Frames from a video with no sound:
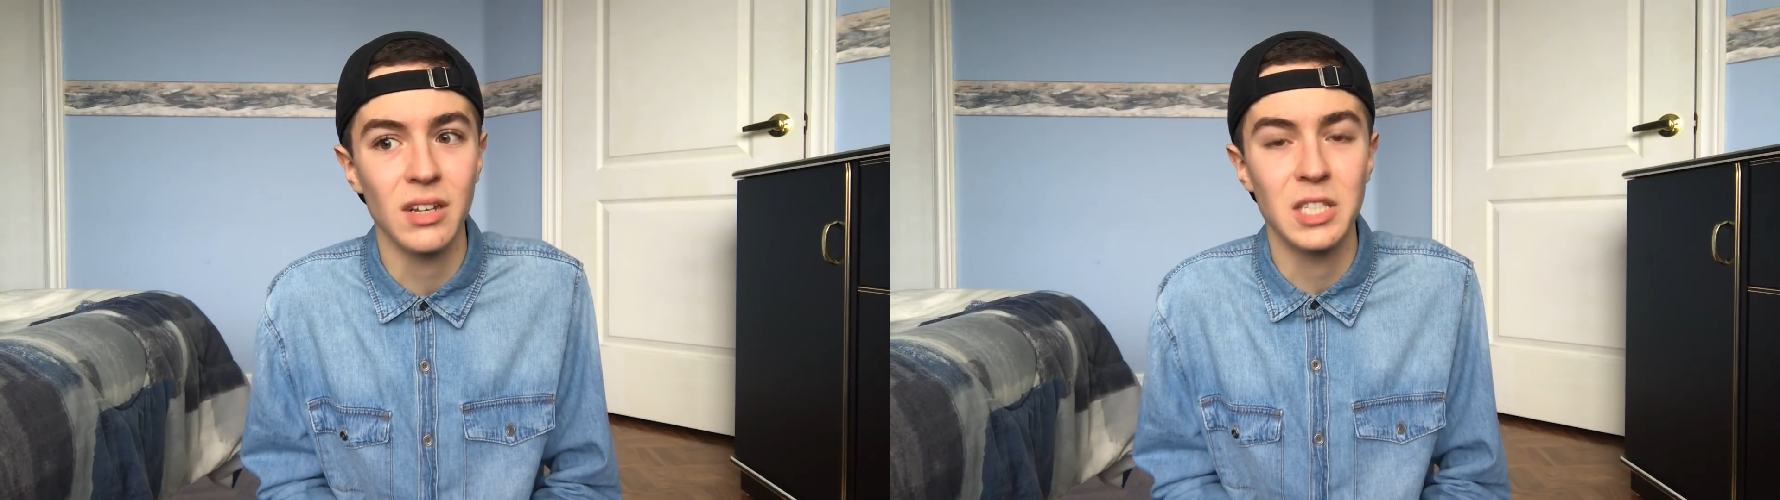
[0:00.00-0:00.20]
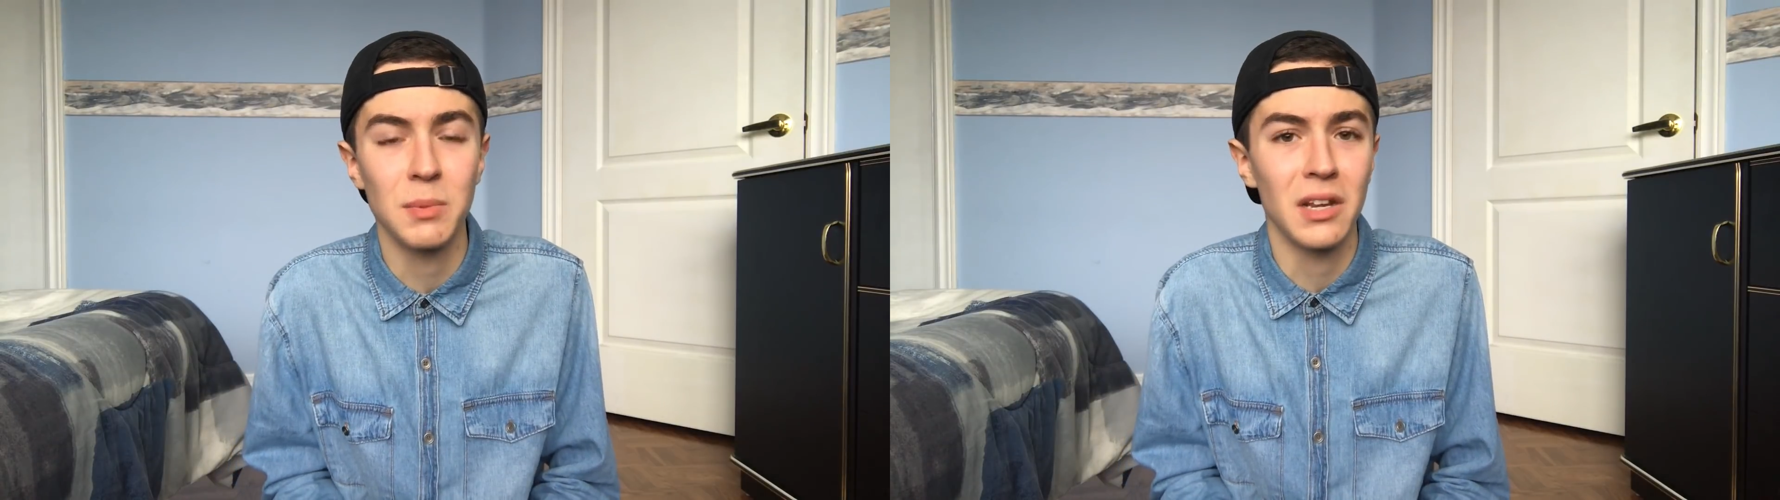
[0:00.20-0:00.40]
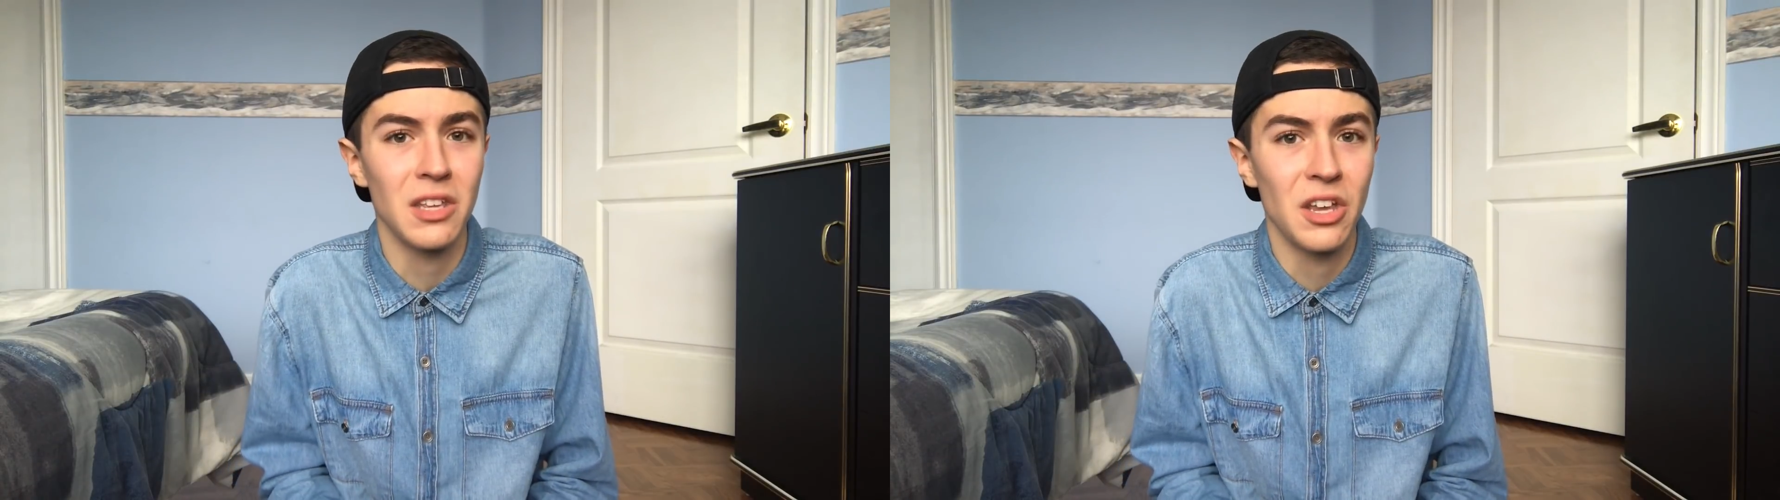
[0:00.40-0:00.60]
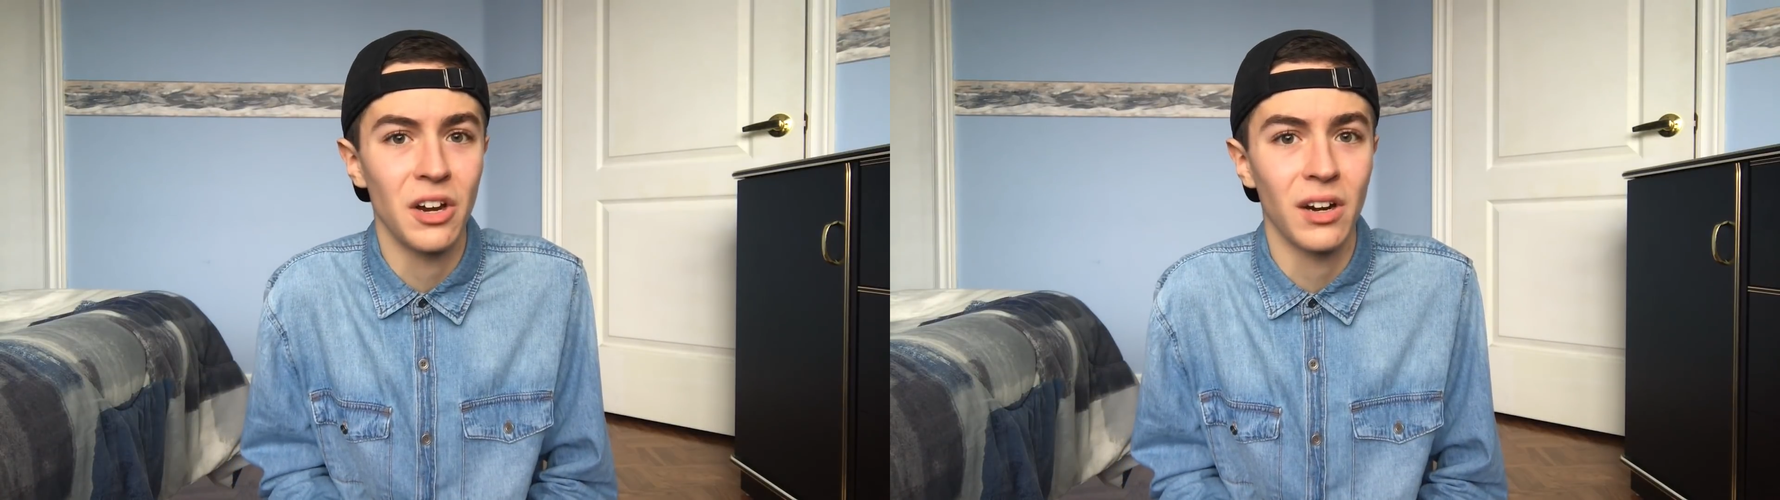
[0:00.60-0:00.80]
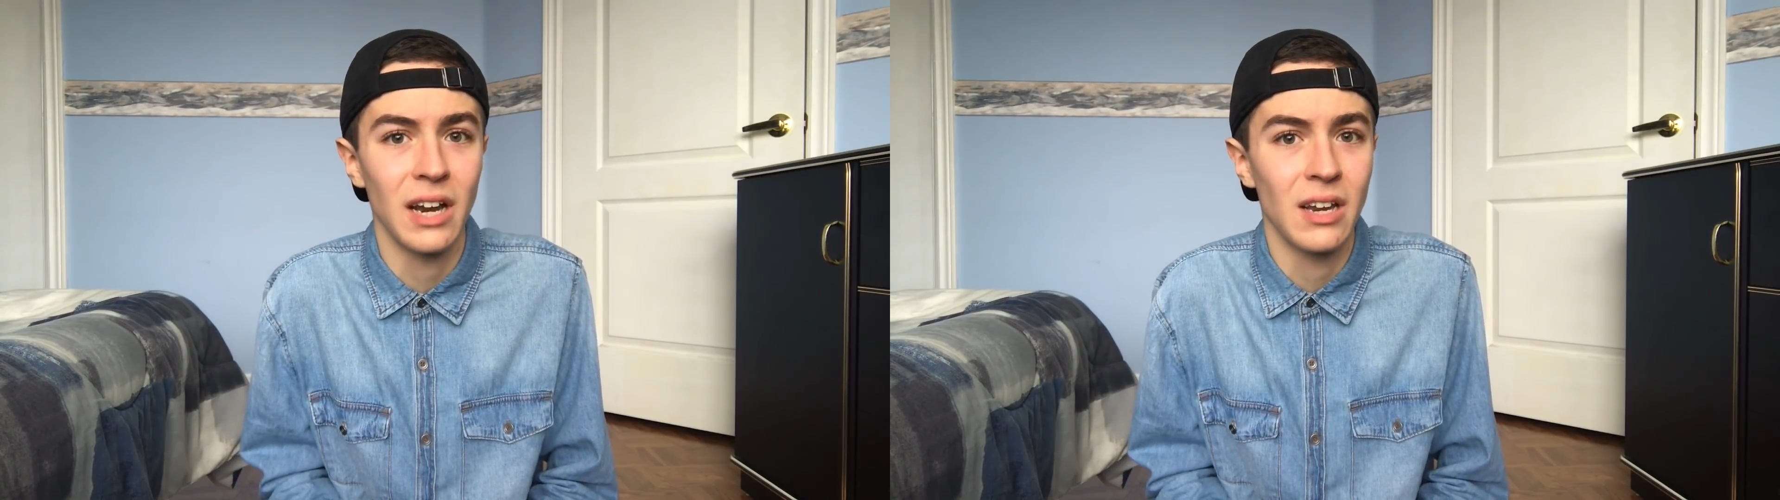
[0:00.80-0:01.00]
It's been a
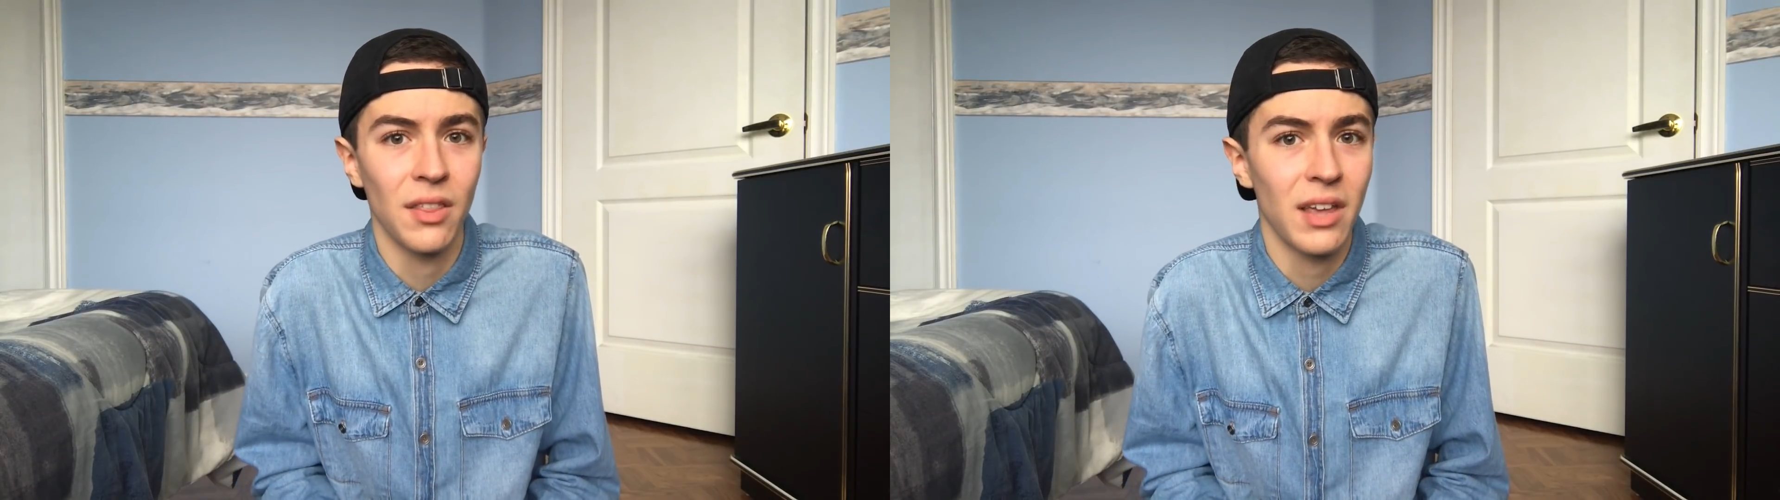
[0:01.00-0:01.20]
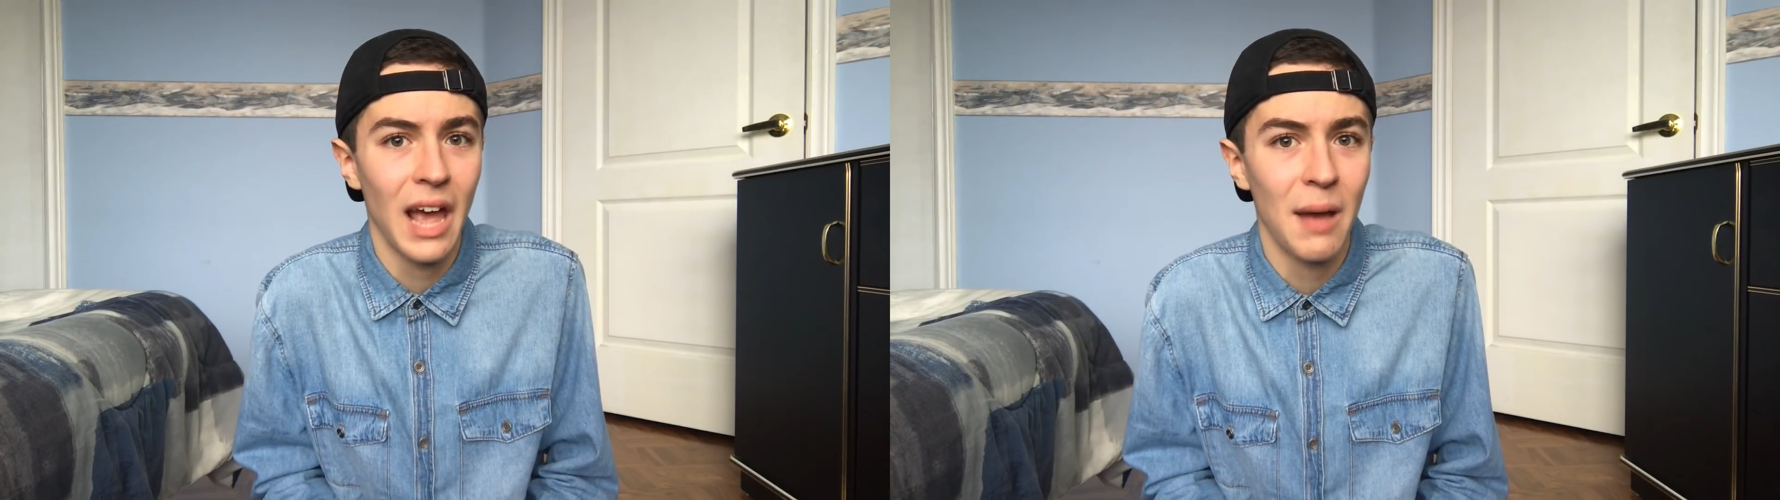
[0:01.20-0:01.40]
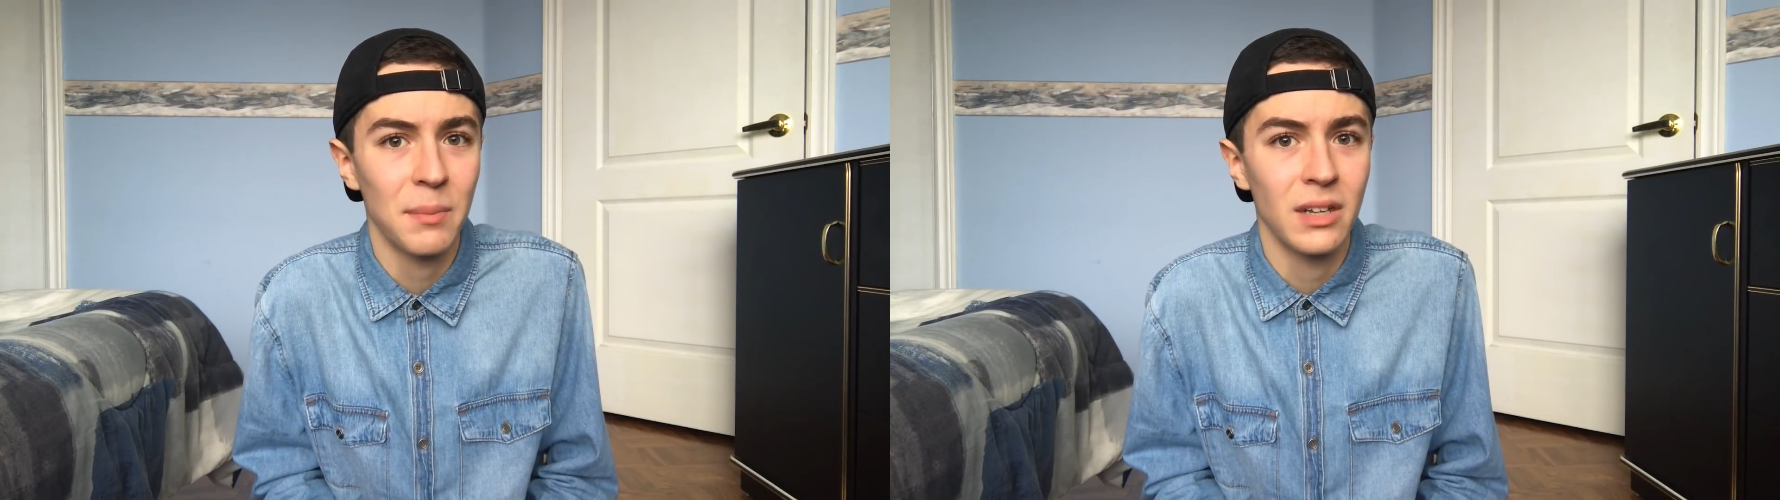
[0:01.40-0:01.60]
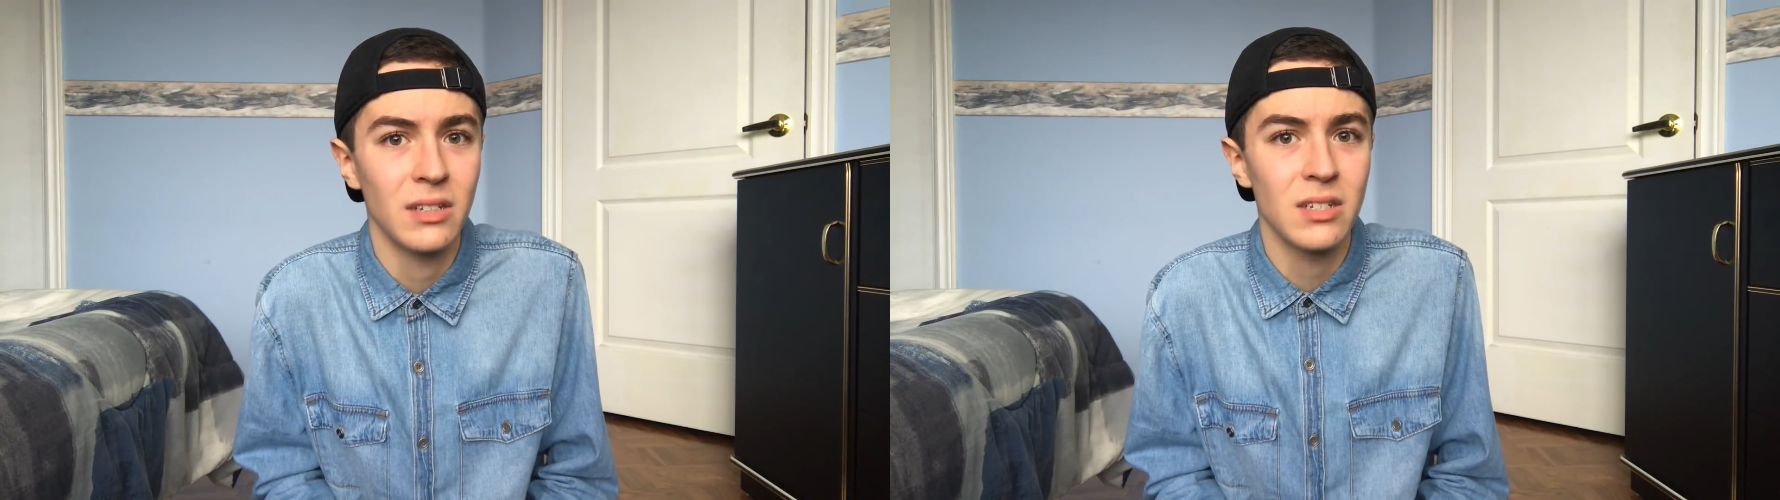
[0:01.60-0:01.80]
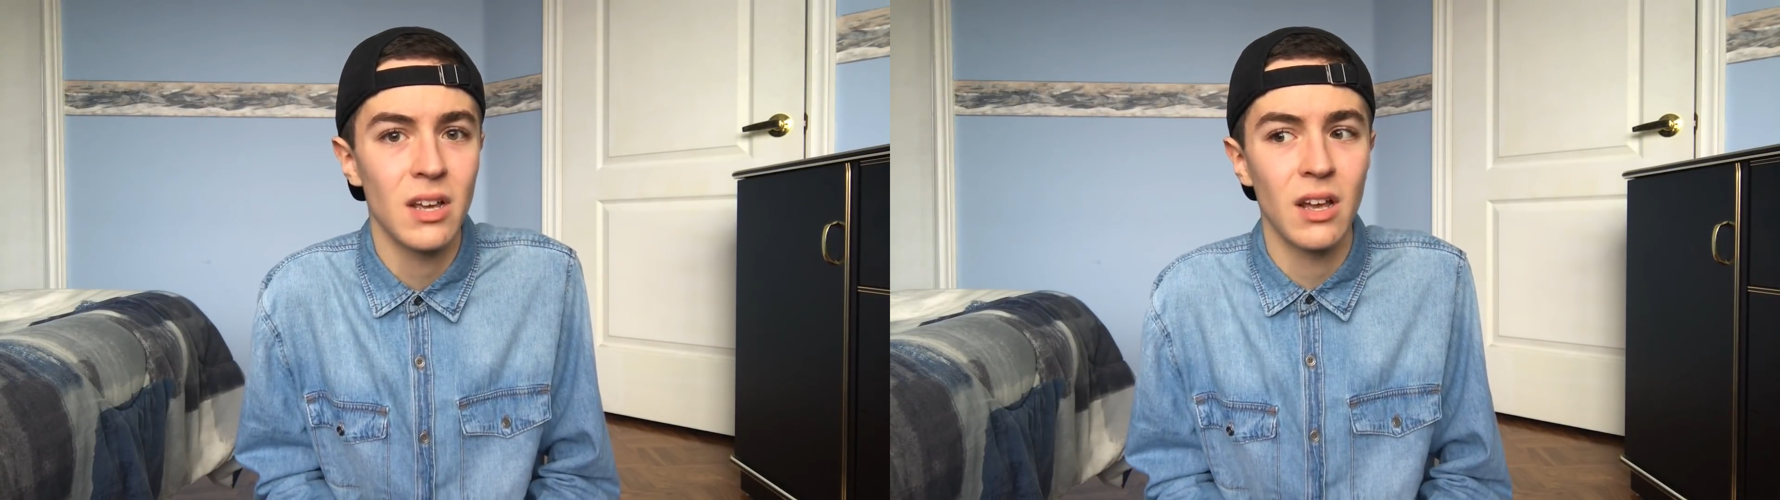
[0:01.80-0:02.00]
year and nothing
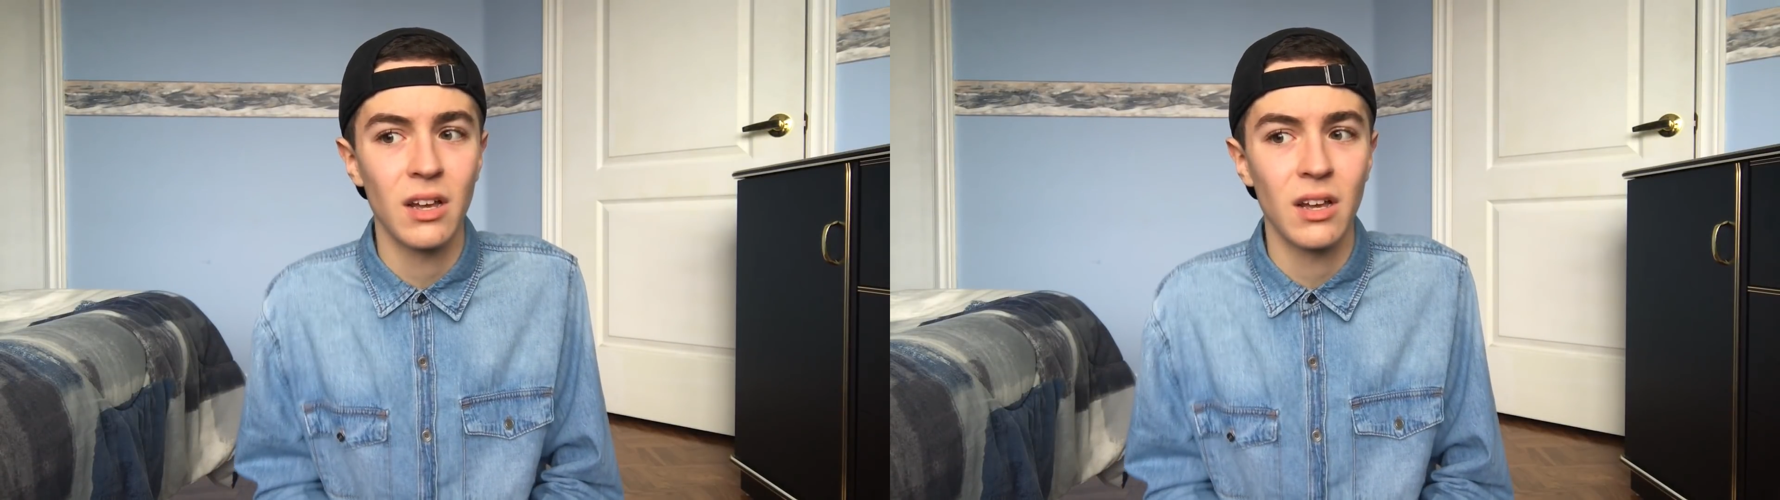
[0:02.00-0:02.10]
happened.